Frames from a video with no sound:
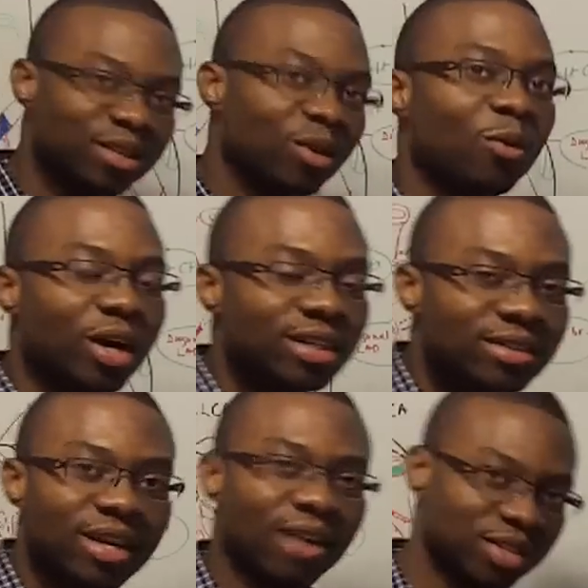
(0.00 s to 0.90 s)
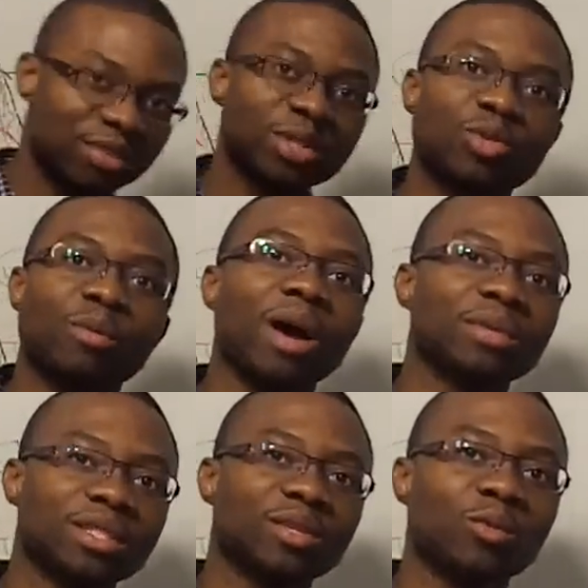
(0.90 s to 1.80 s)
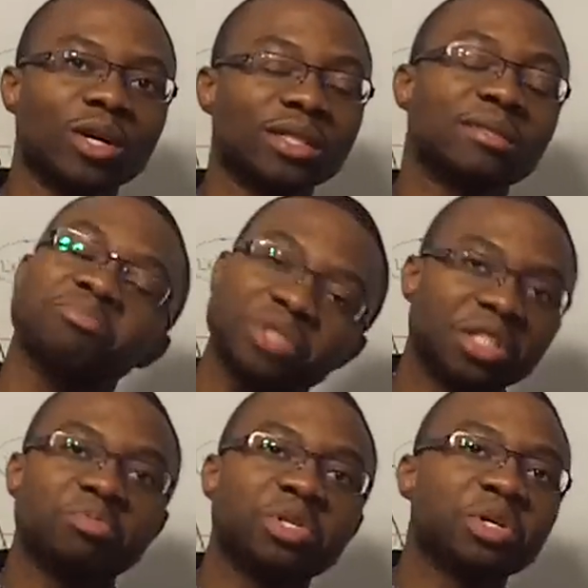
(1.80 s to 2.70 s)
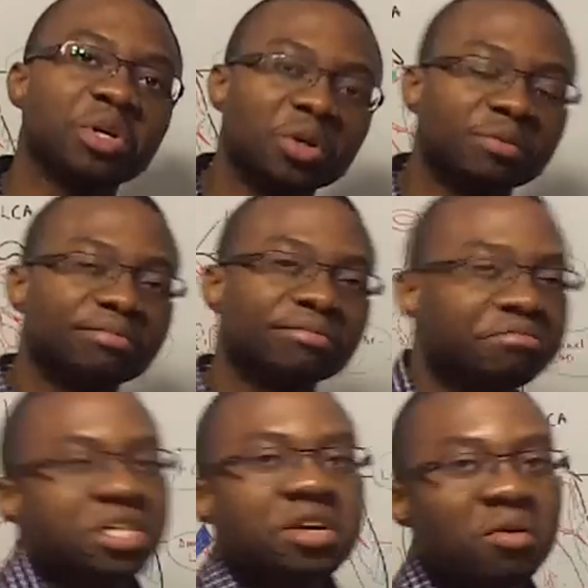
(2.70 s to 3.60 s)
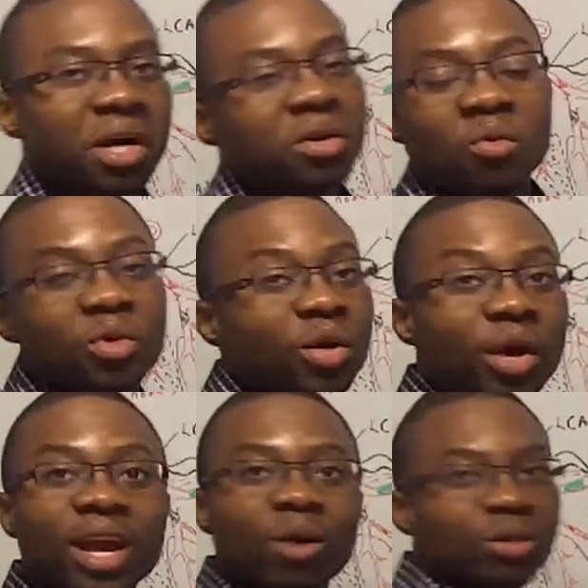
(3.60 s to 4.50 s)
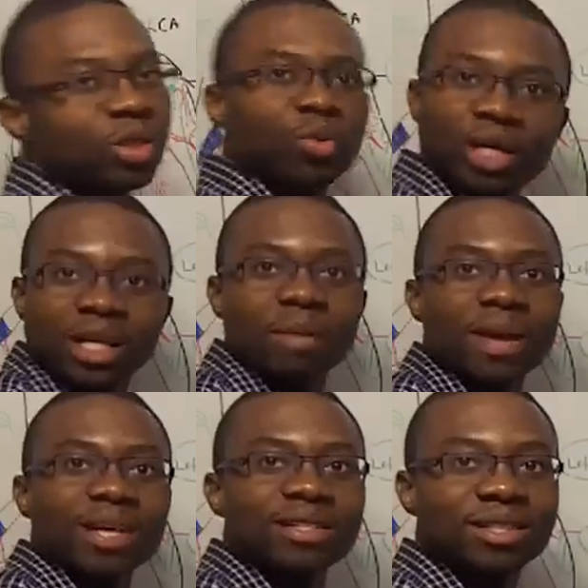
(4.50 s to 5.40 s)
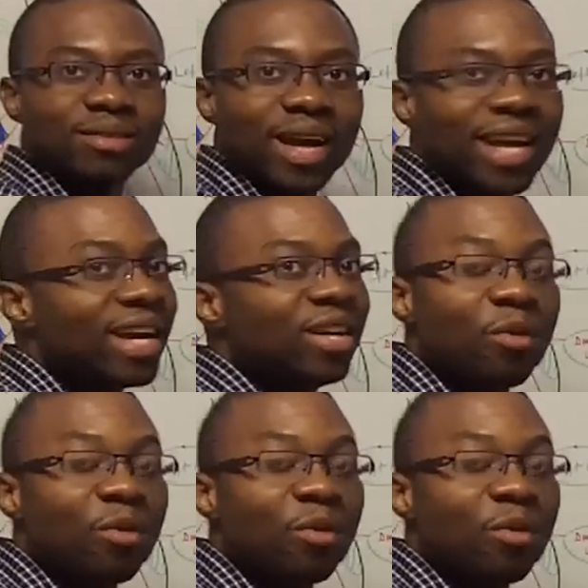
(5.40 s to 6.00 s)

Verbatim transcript: You know what? I've seen Mr. Obama sing once. It's pretty cool. But you know what? We don't care. We just want to learn medicine, right?